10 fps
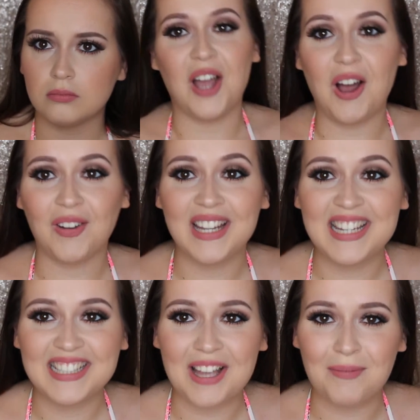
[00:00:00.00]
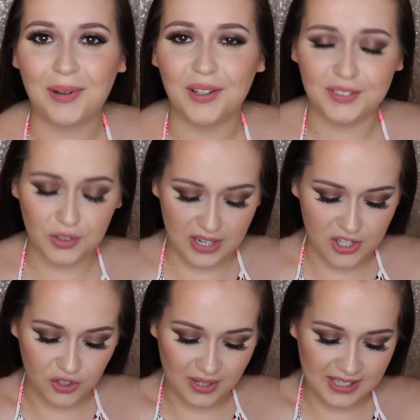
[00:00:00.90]
I'll link it down below if you're
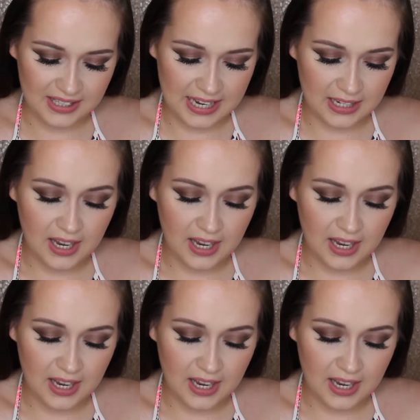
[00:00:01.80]
interested.